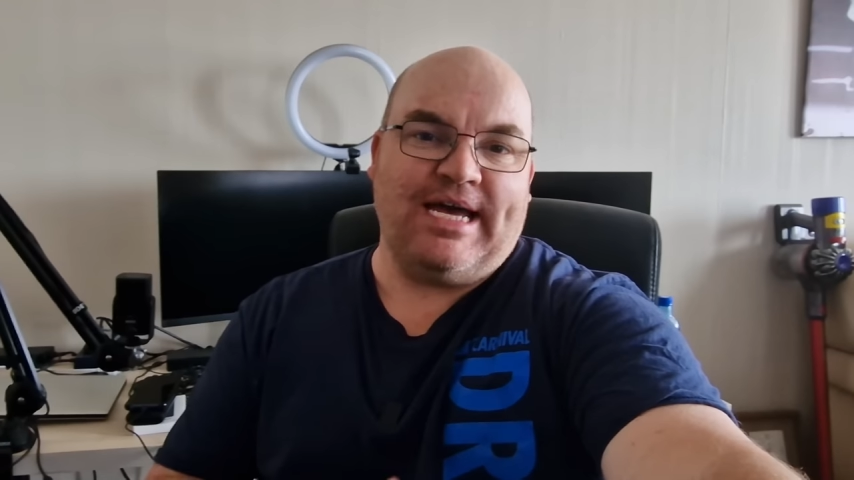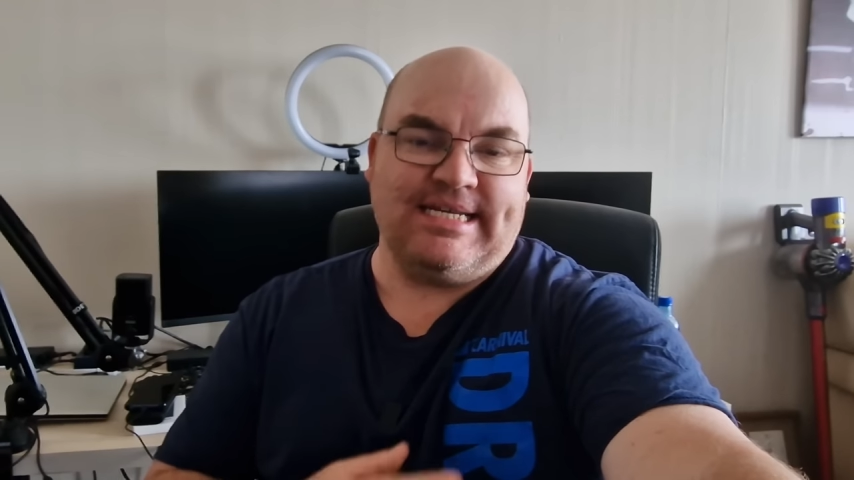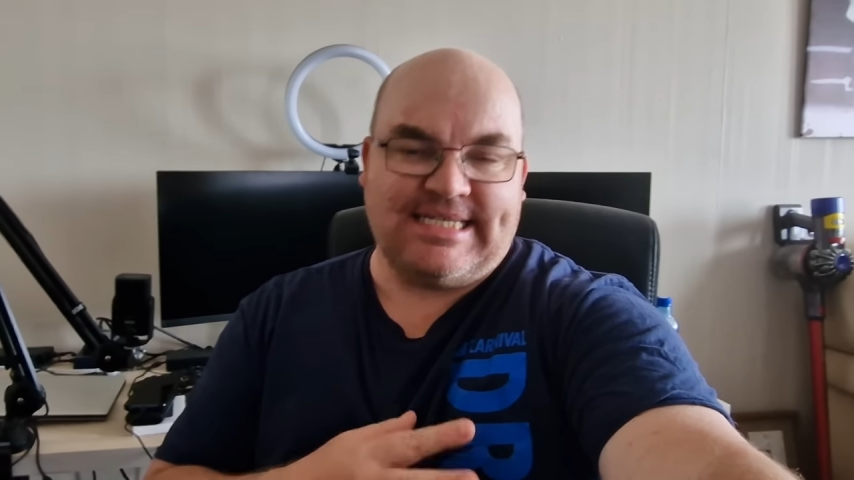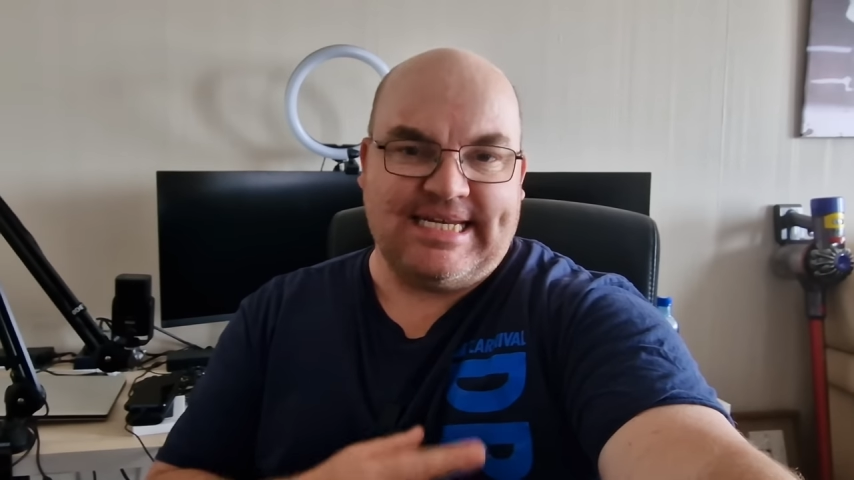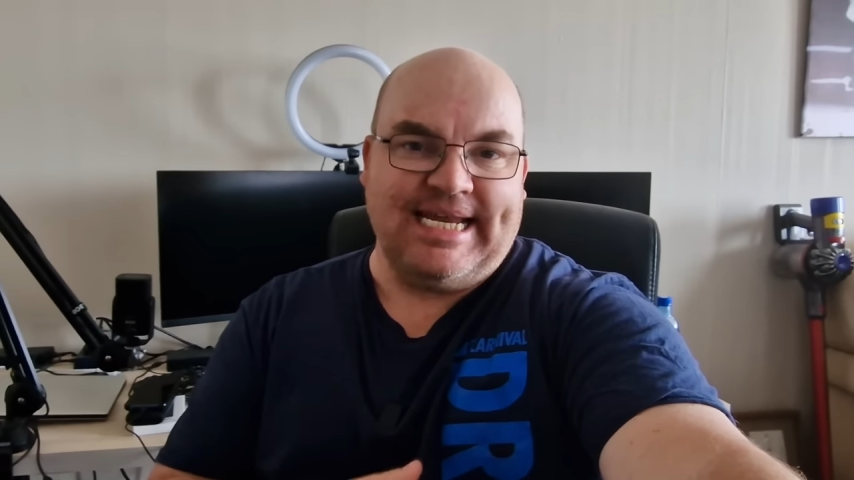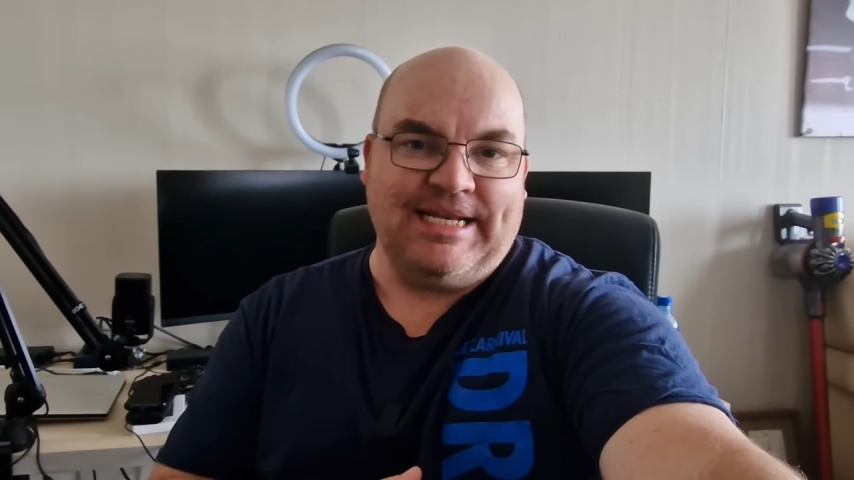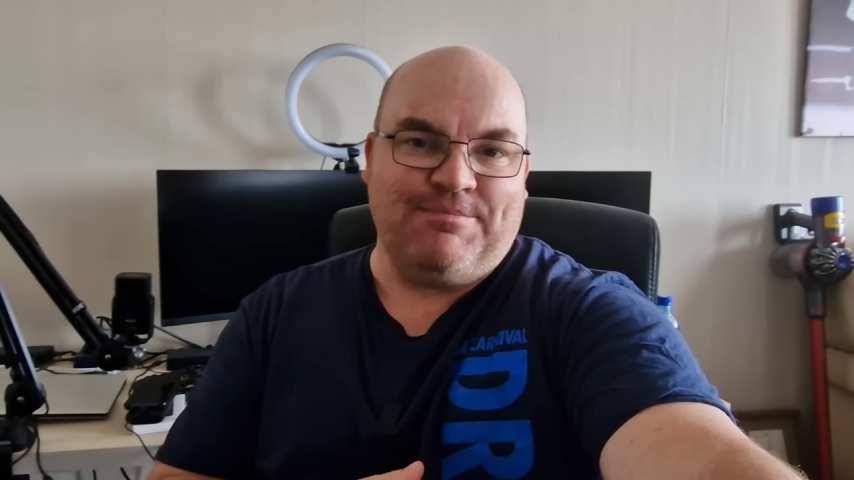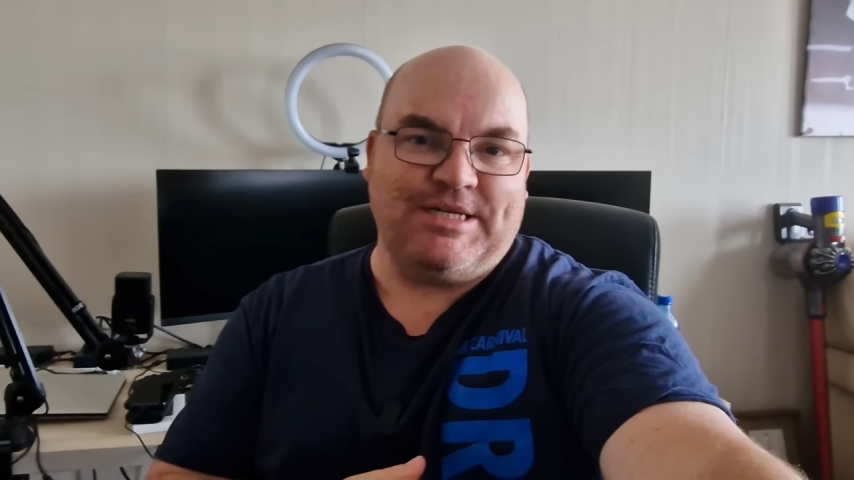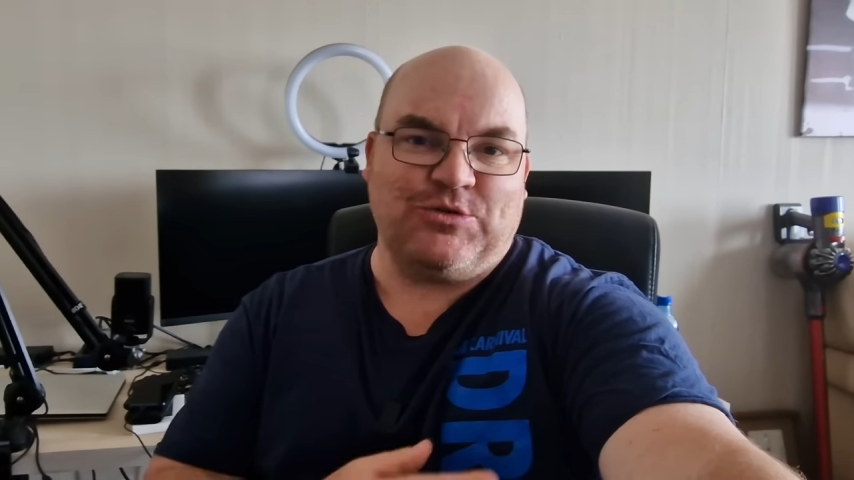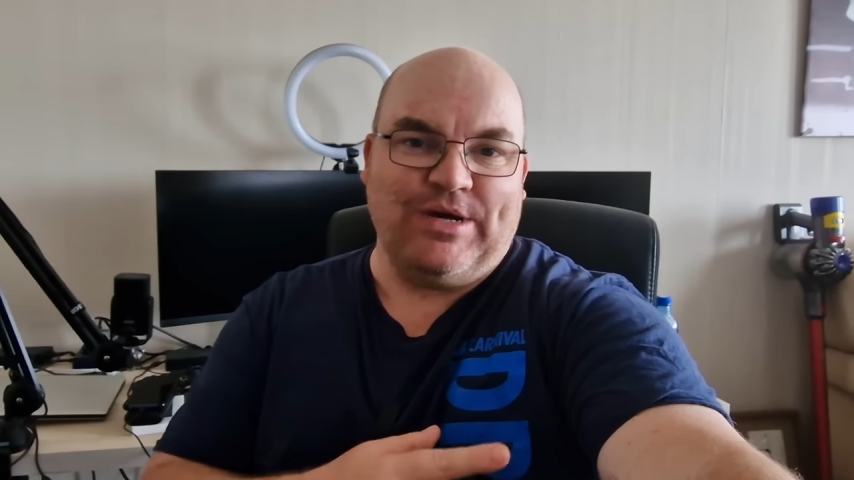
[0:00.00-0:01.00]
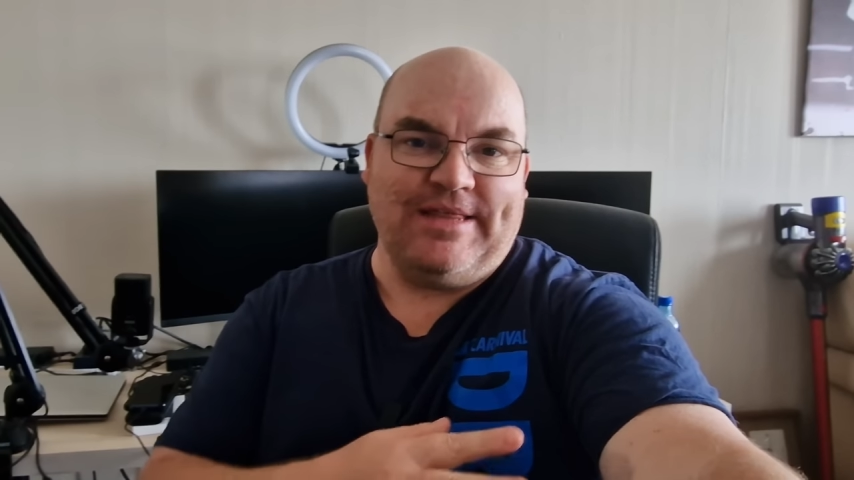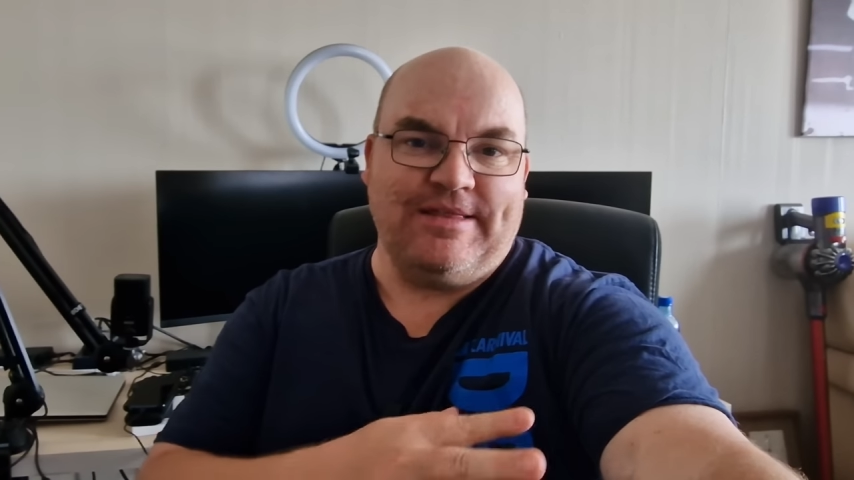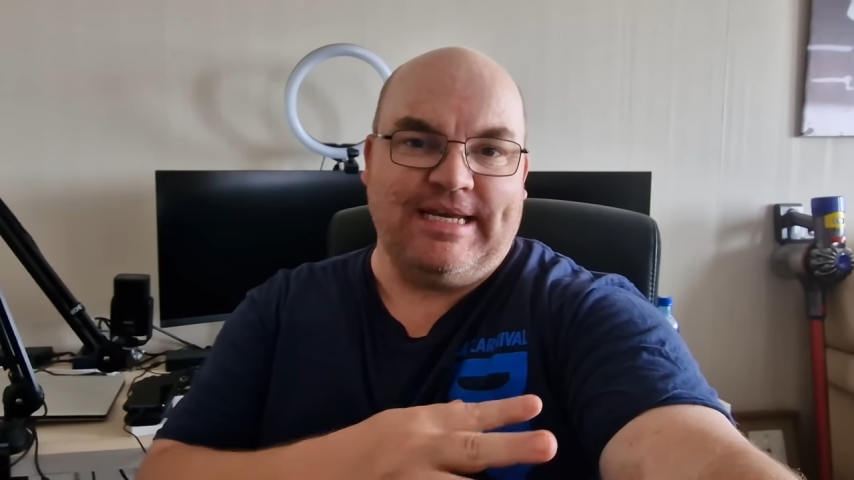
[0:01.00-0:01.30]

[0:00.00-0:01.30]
a scene between